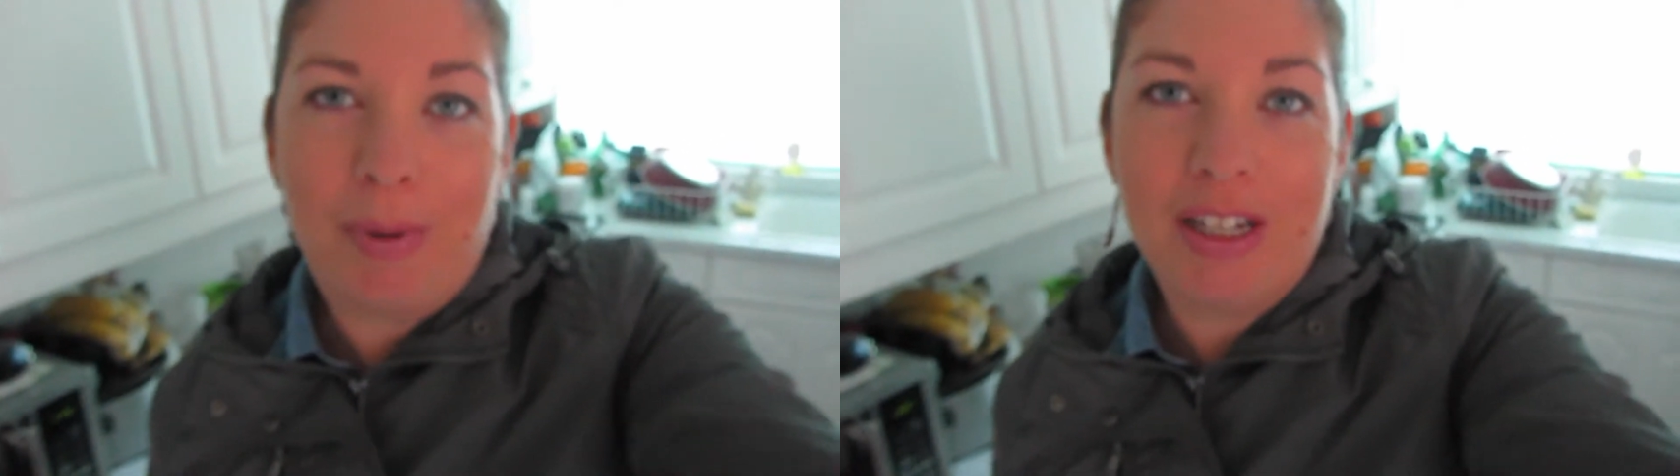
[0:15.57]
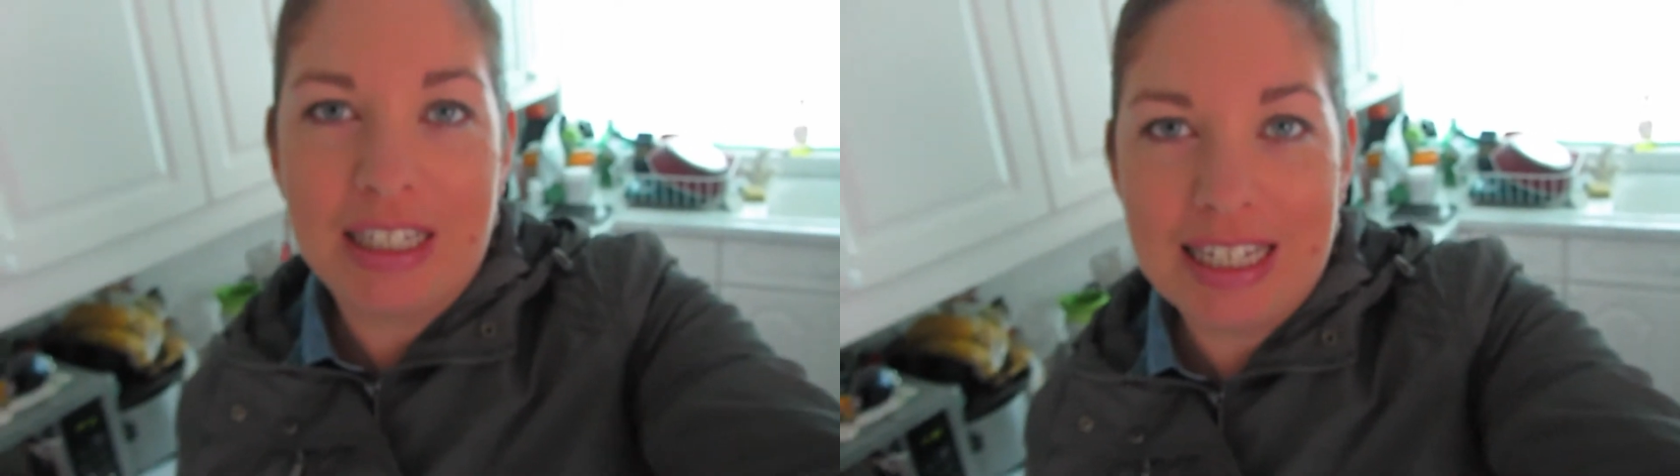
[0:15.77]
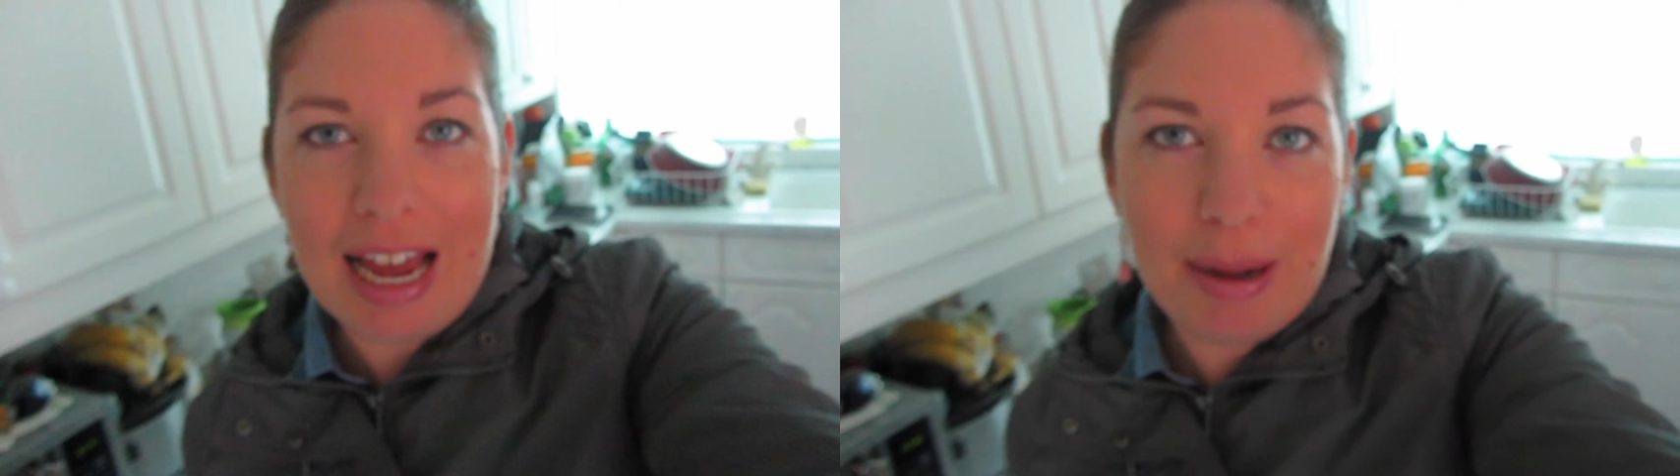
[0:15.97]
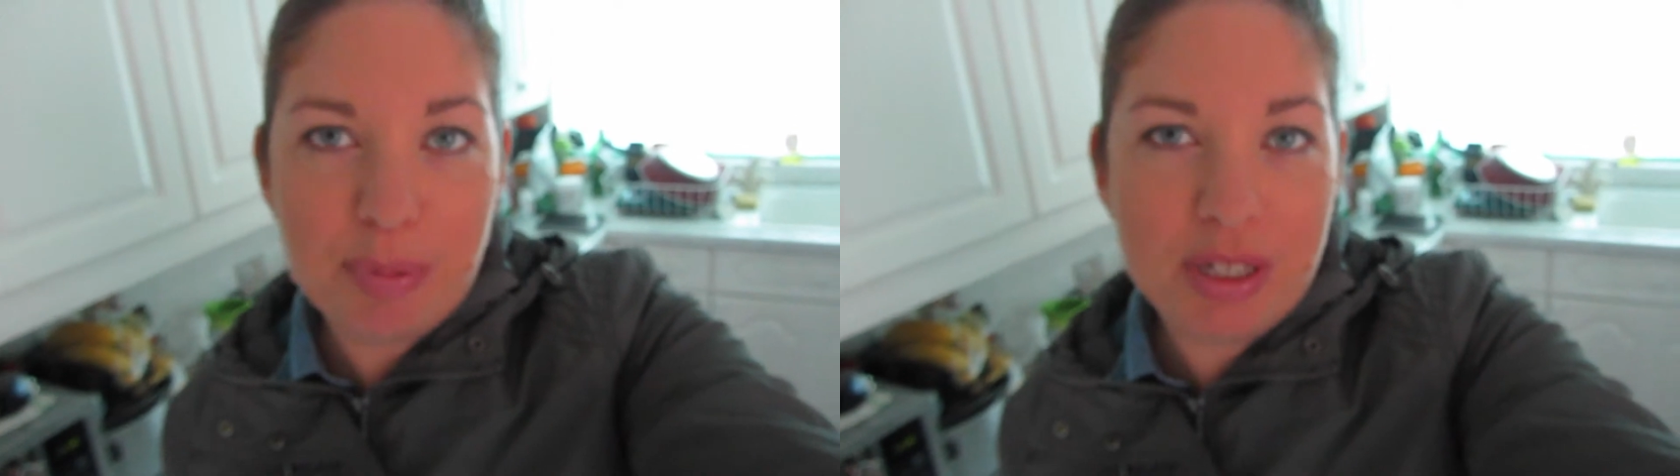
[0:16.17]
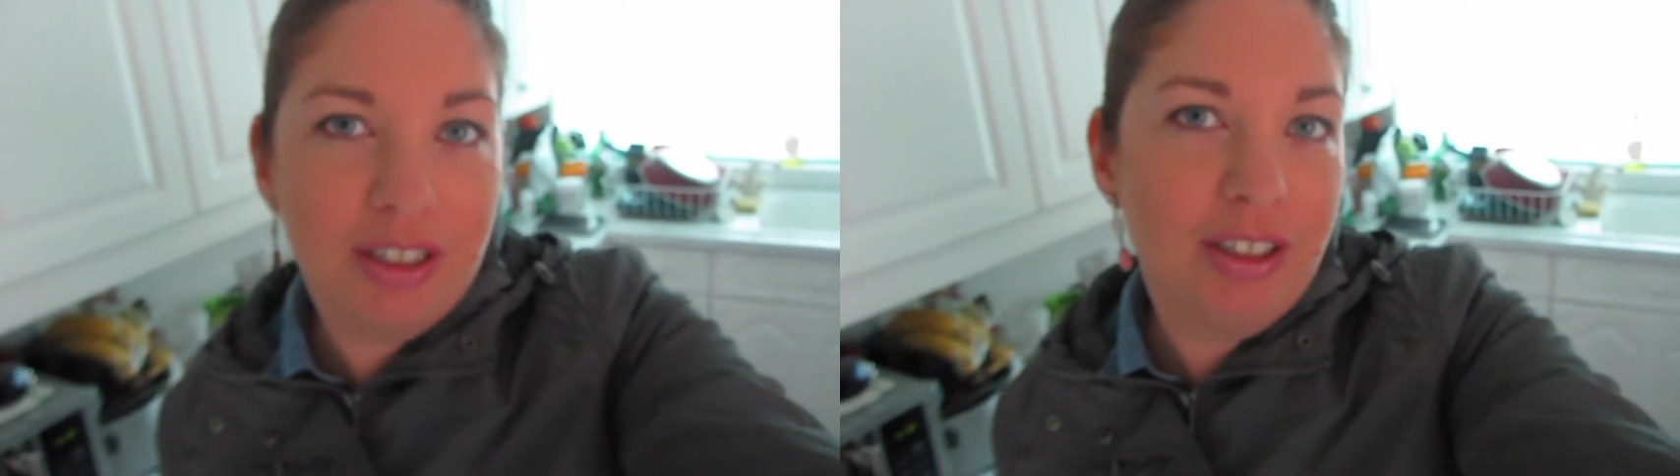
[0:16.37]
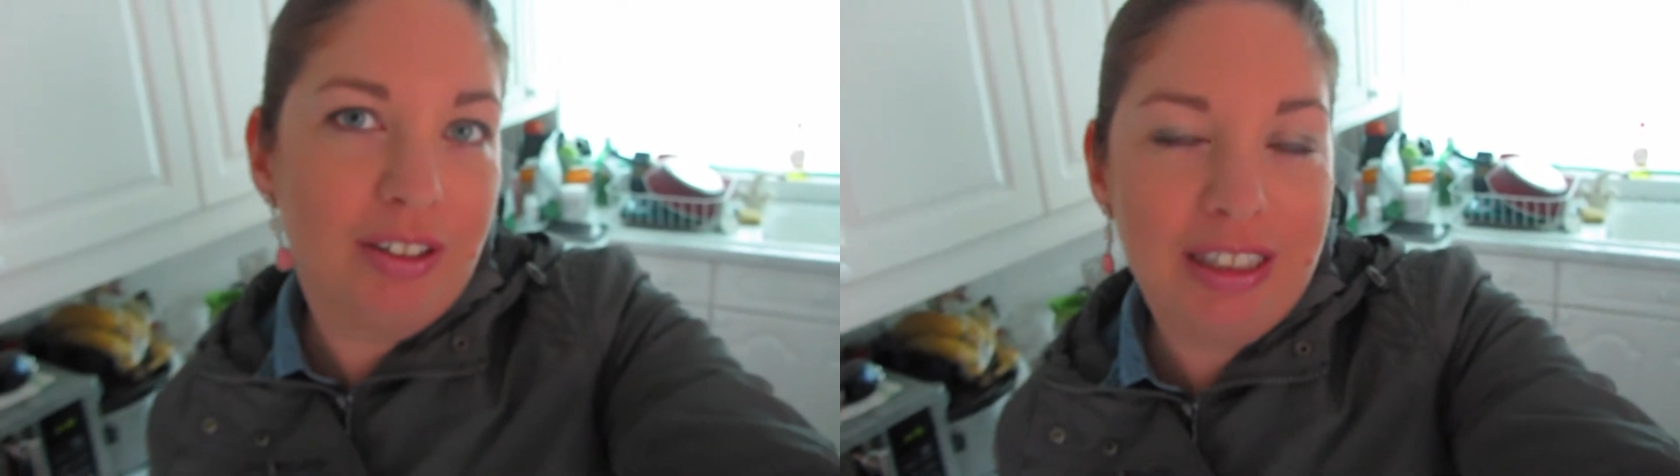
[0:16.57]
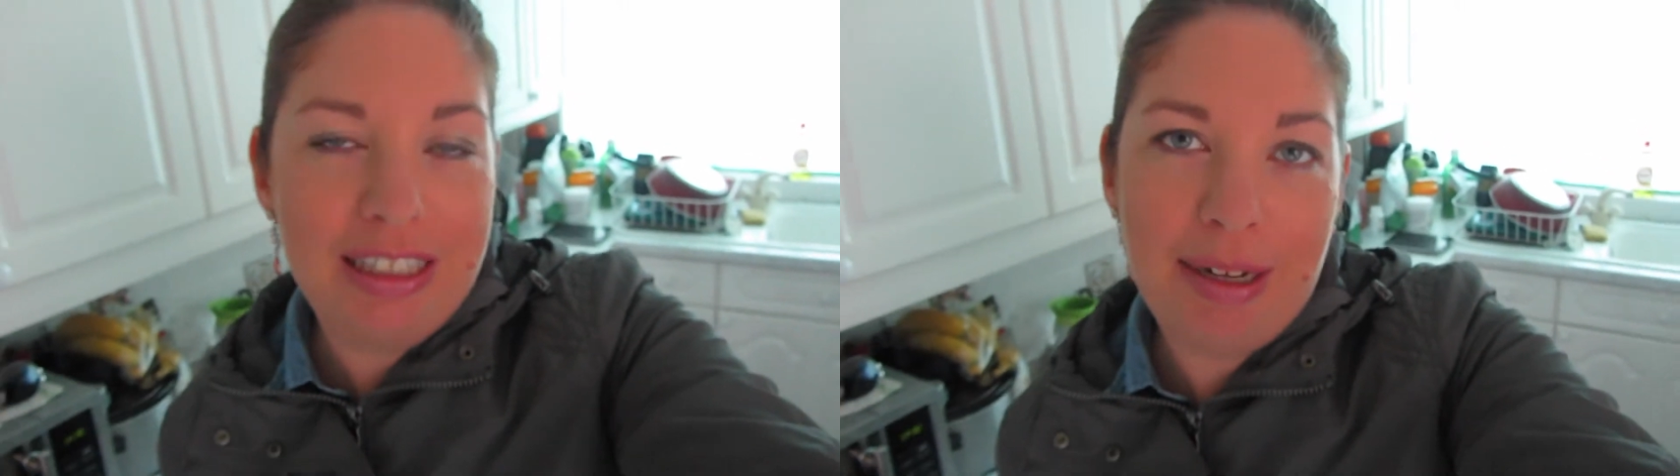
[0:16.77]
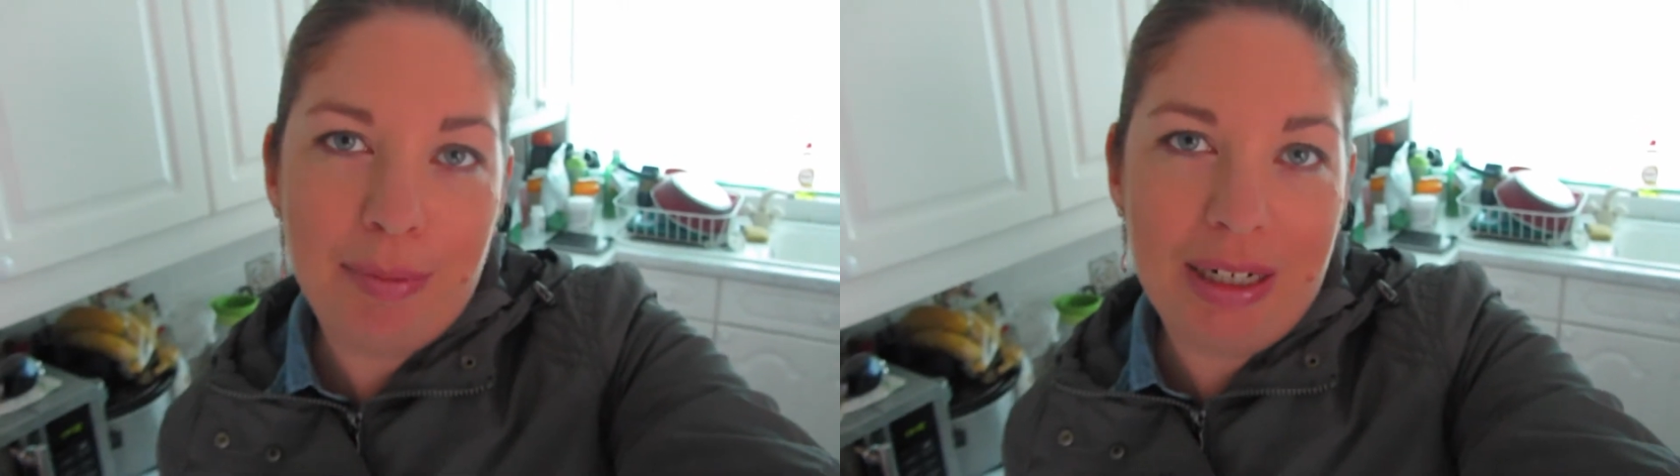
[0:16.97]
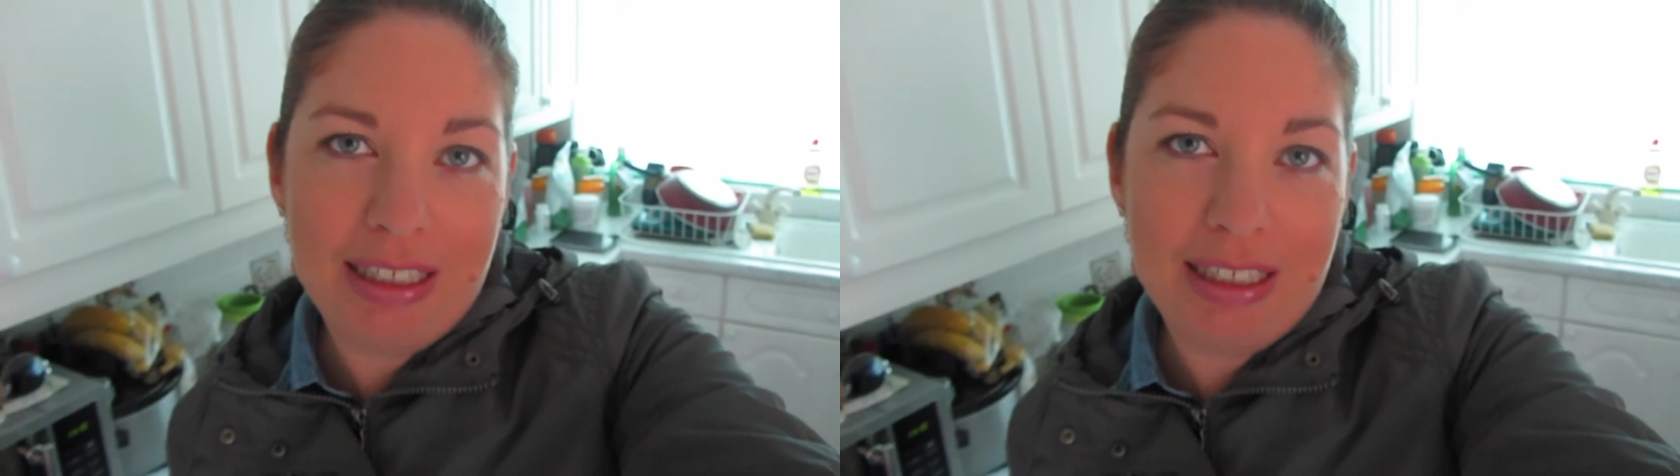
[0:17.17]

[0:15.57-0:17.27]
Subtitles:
because it's absolutely teeming